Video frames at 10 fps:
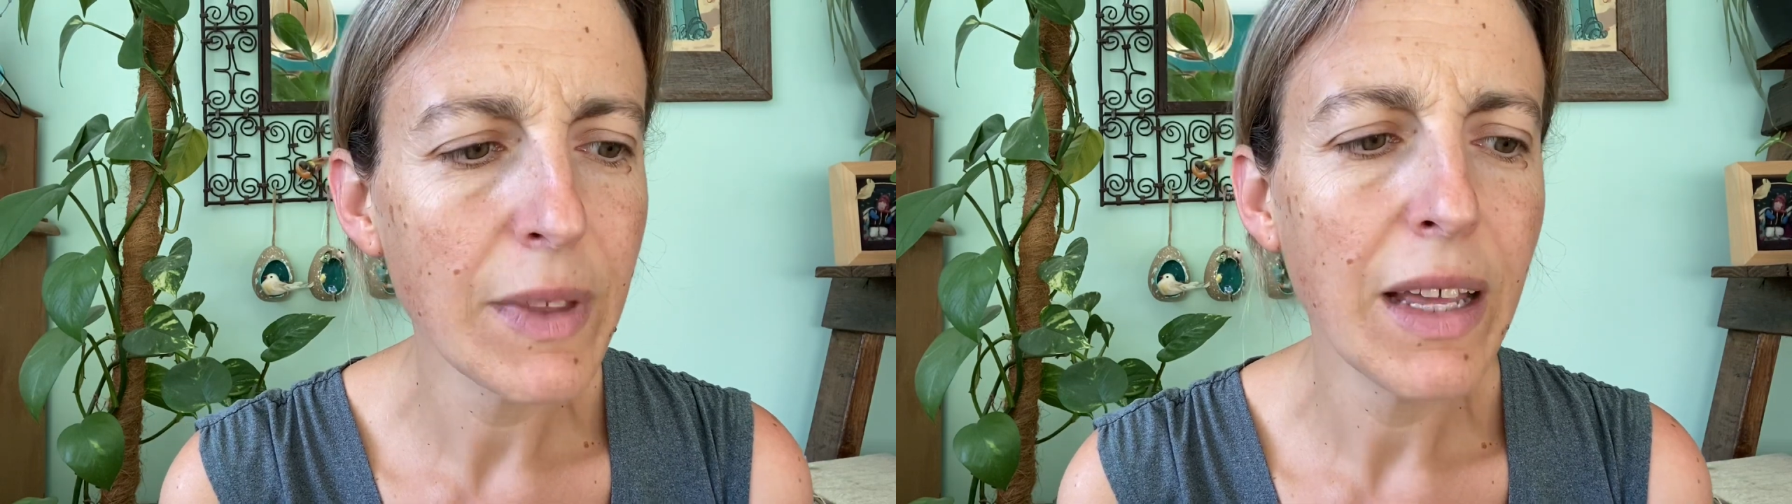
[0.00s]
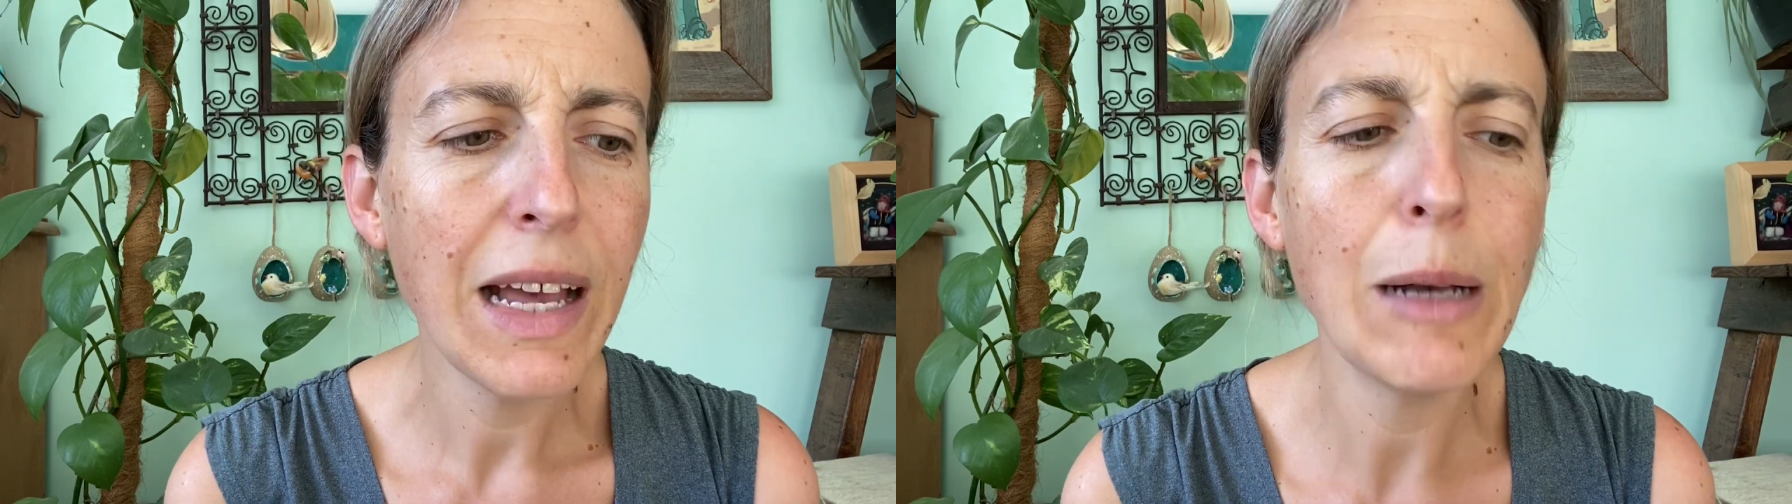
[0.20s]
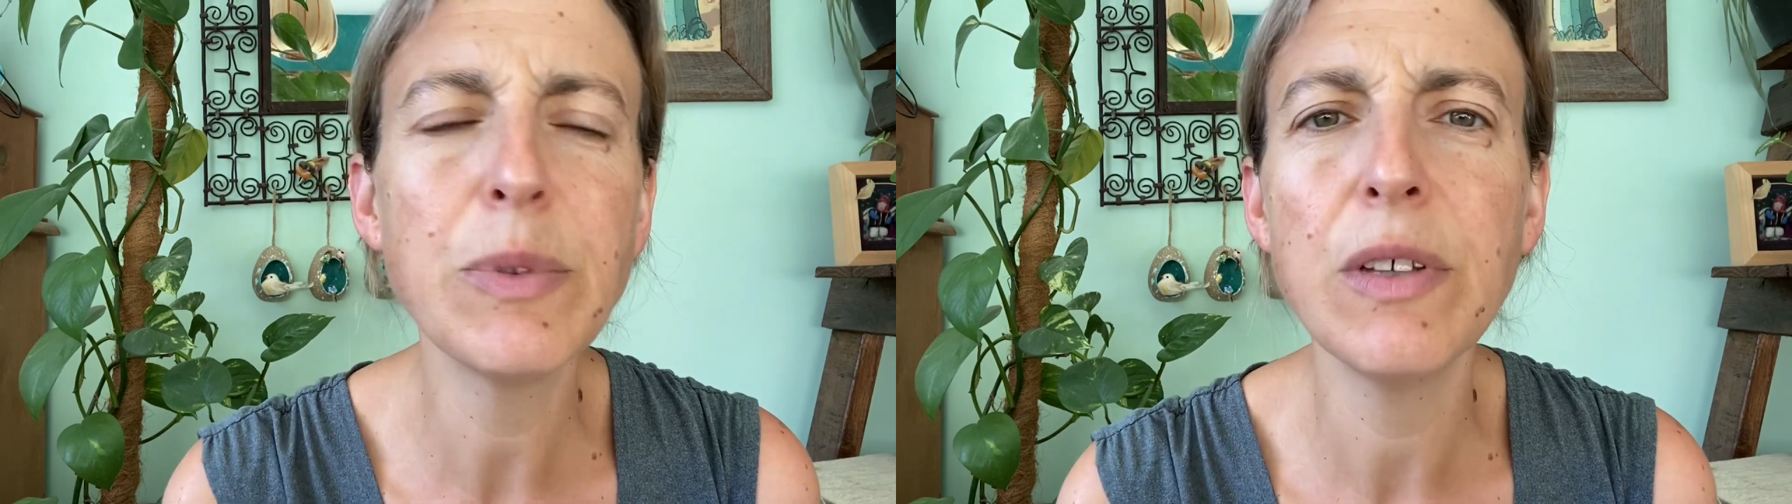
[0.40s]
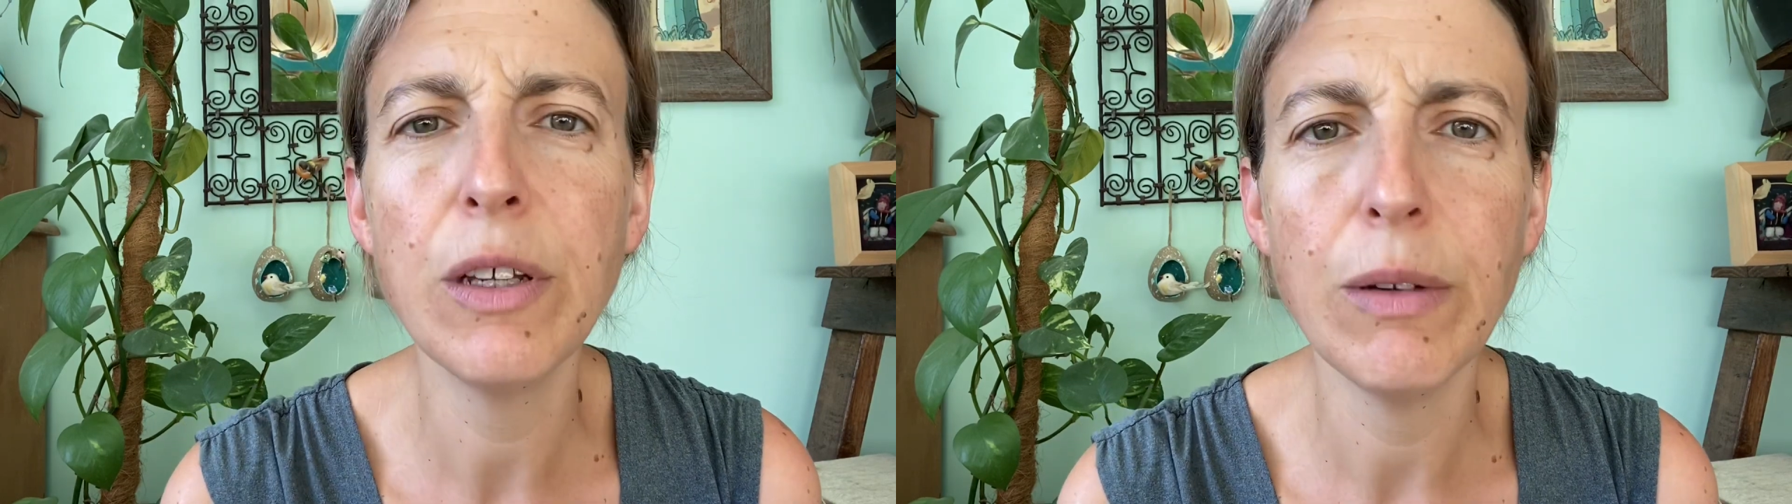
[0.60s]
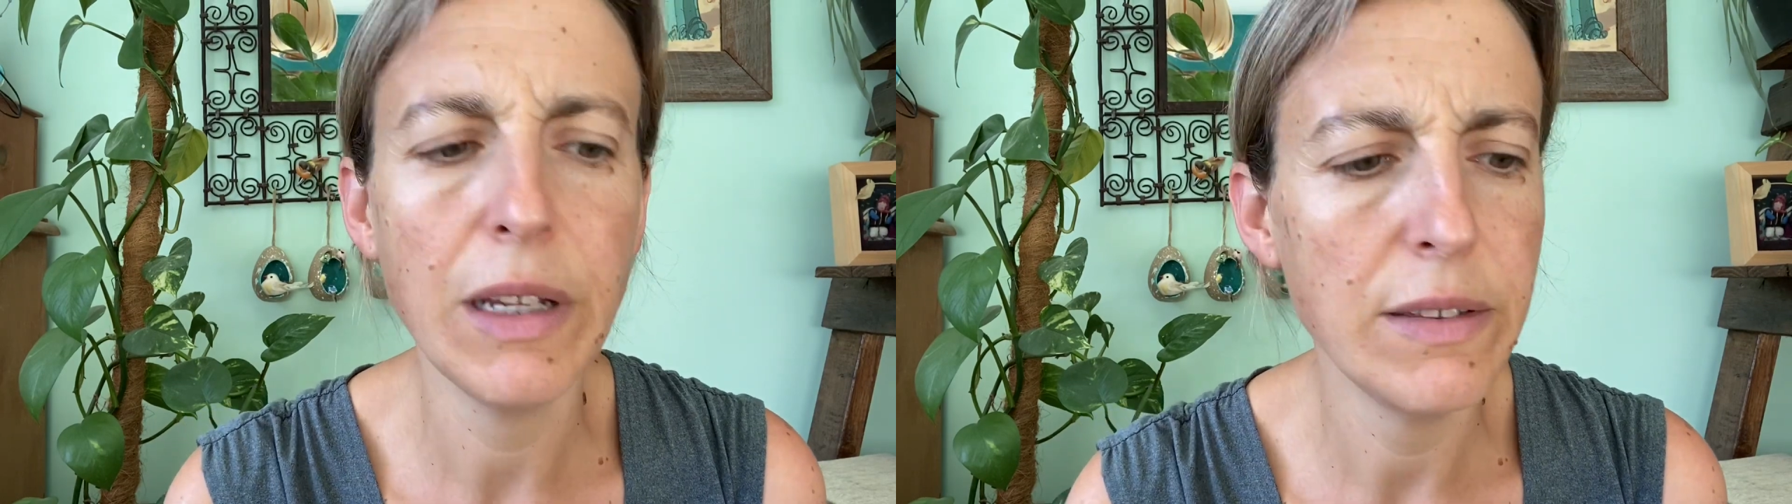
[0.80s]

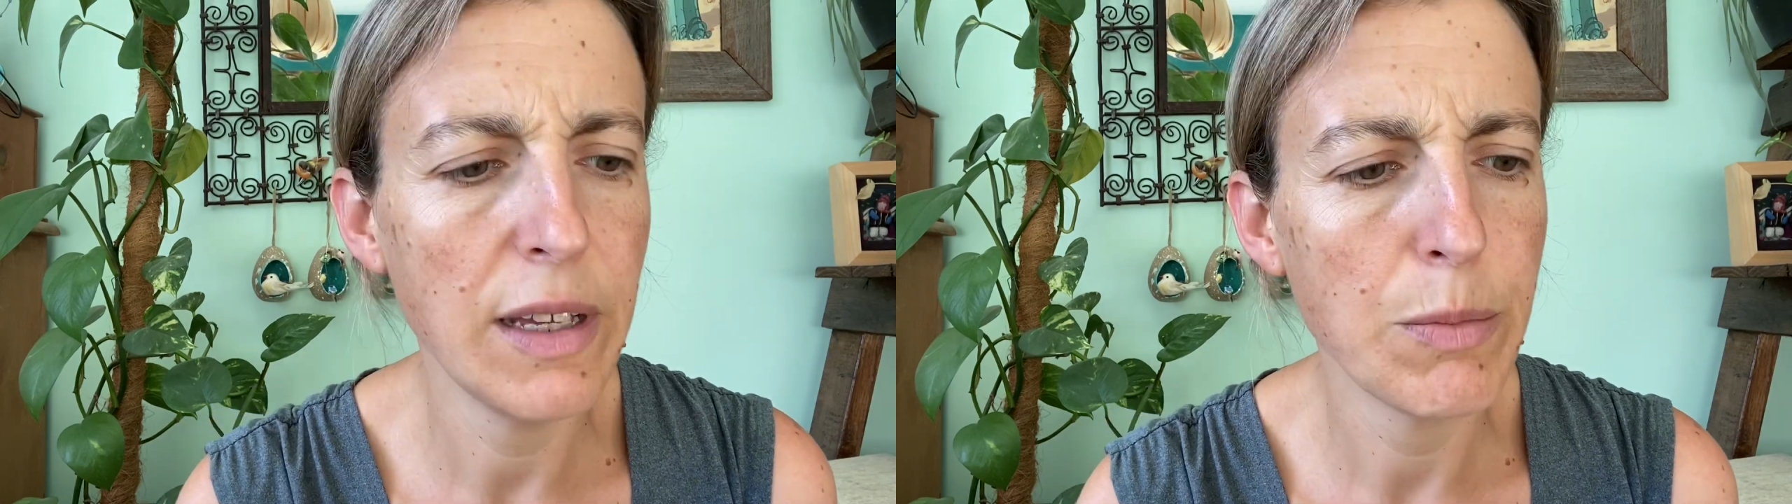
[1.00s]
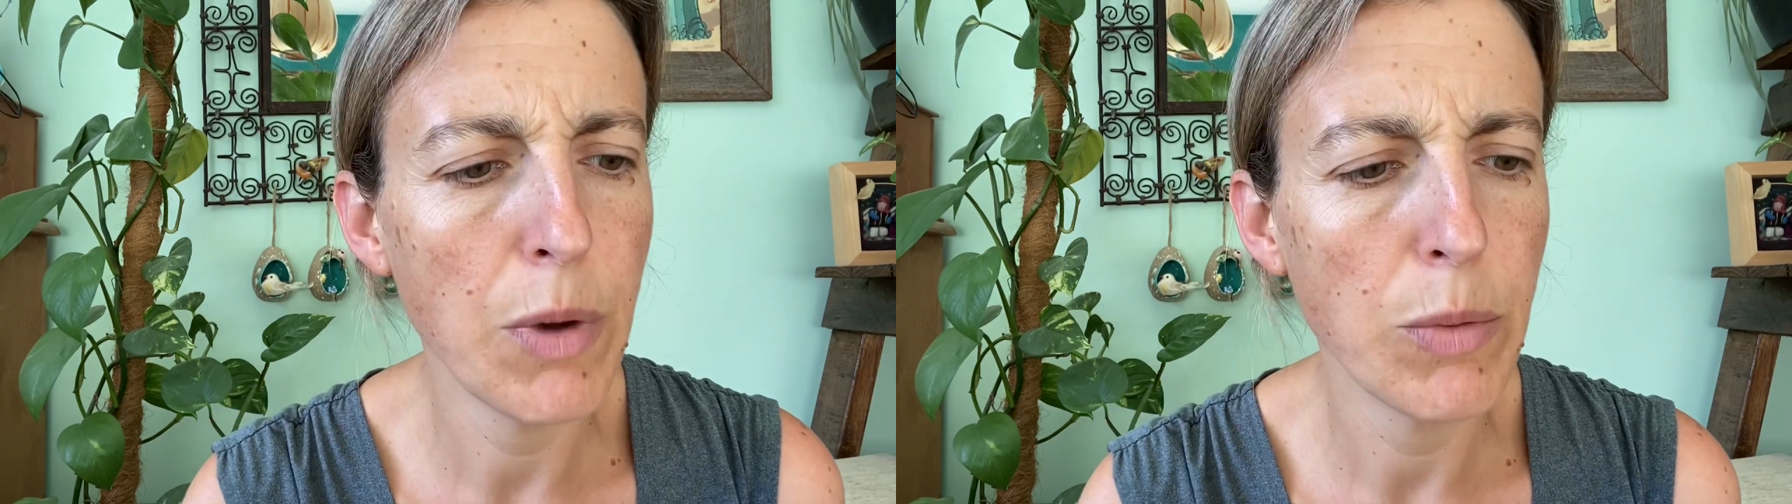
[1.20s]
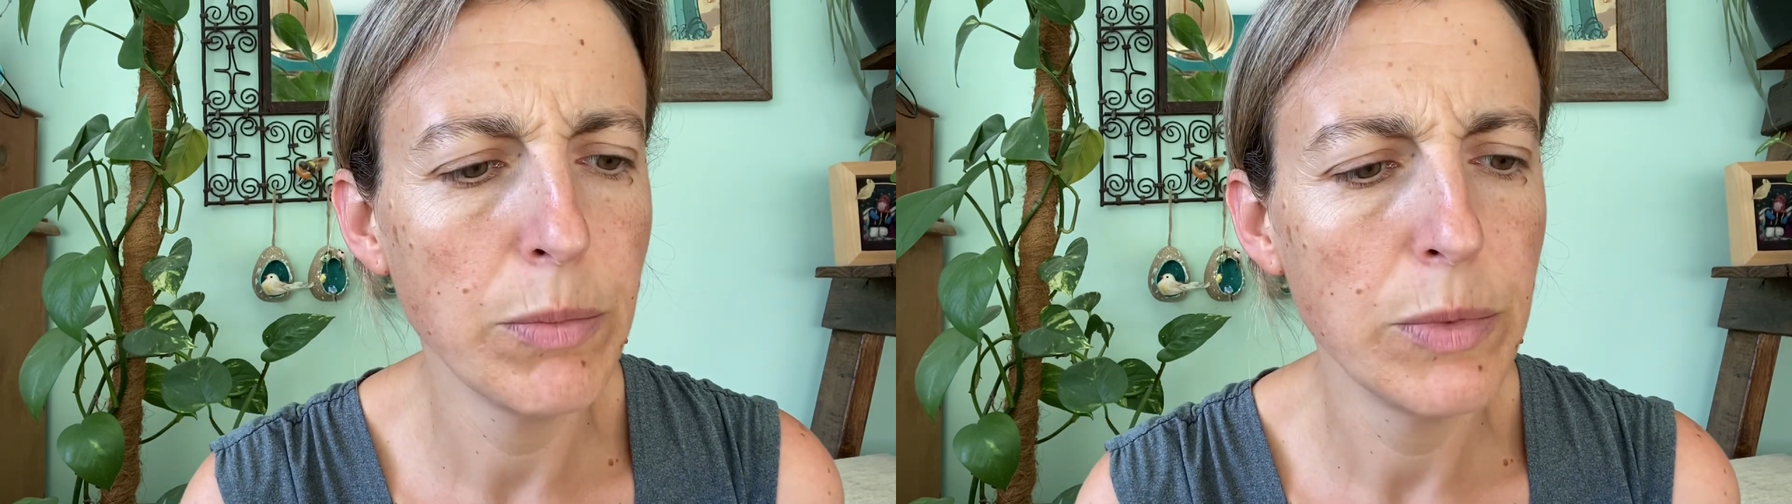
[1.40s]
Absolutely, said Mum,